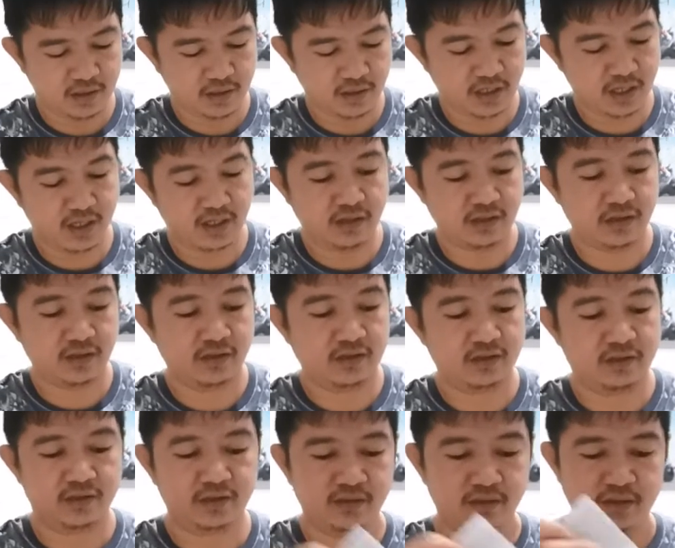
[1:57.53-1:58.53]
There,
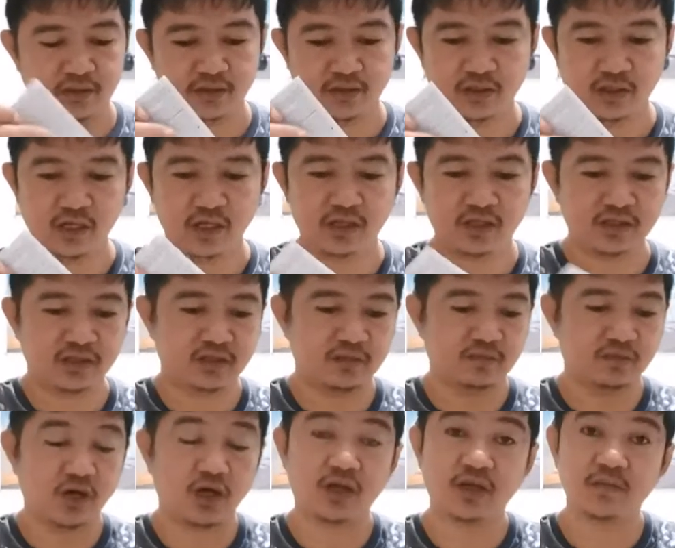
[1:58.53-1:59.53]
get
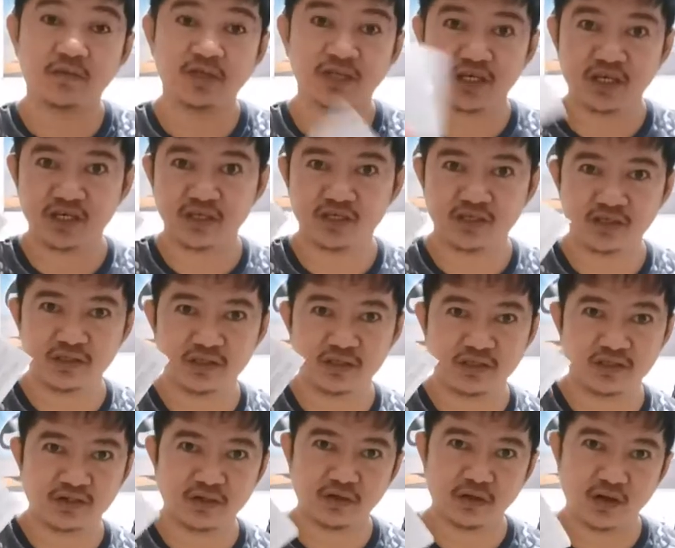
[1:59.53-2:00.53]
some
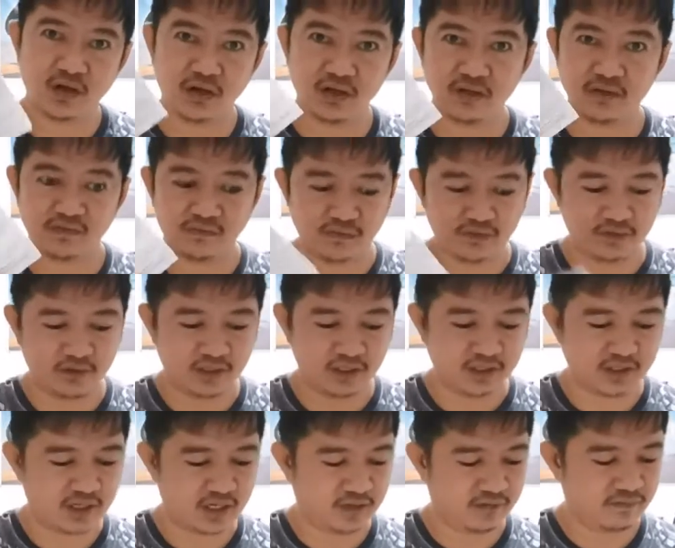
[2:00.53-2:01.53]
documentations on the phone
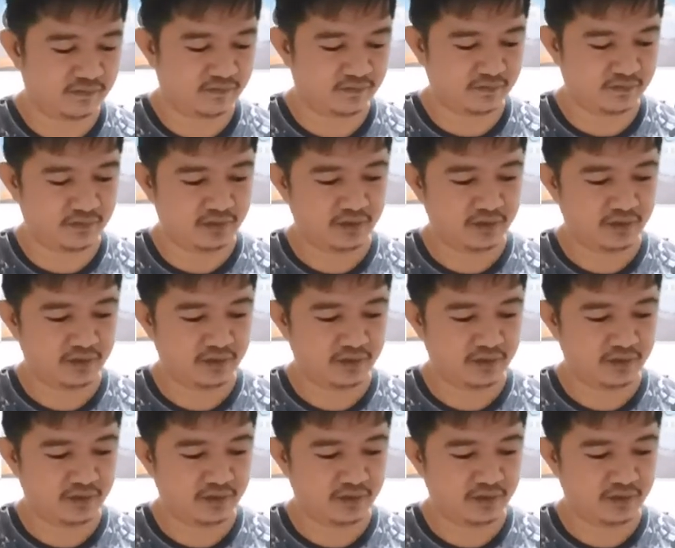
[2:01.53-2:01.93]
itself,